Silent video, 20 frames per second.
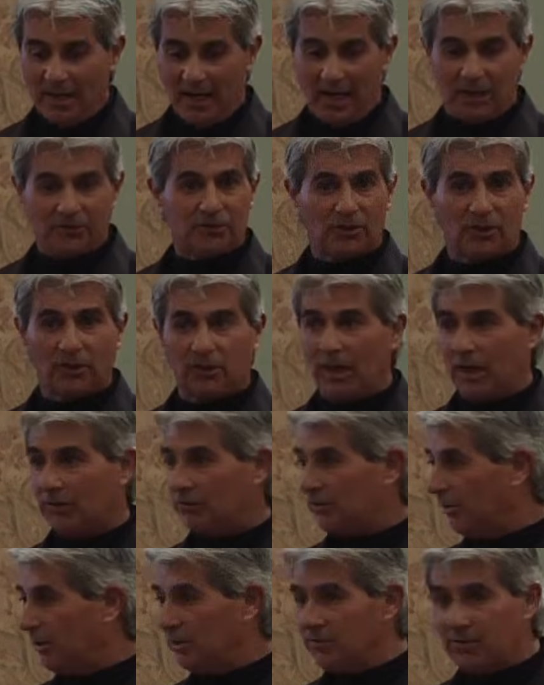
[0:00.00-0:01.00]
And so
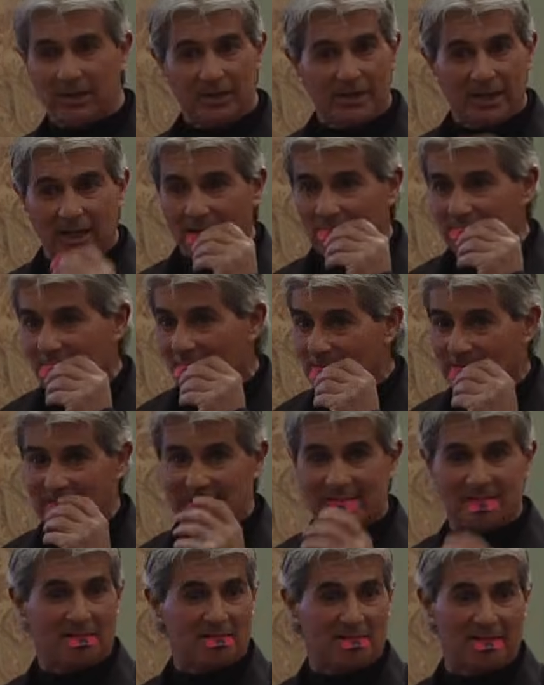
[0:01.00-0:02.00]
as soon as he did,
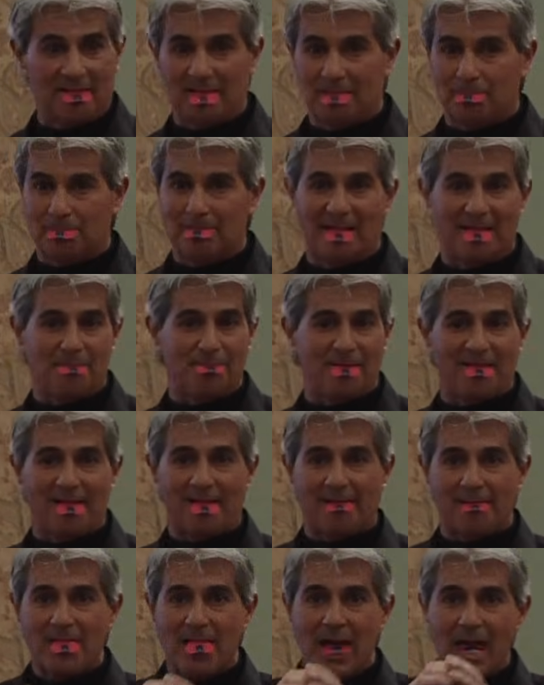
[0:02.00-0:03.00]
I just hit him right
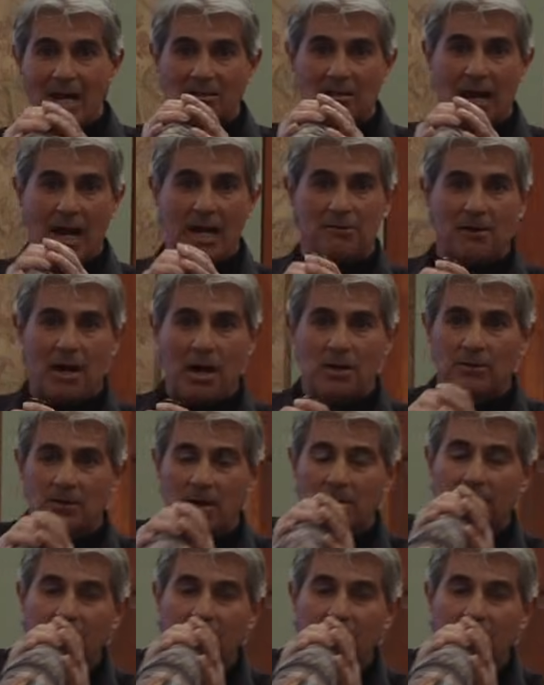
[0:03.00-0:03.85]
back, kind of a...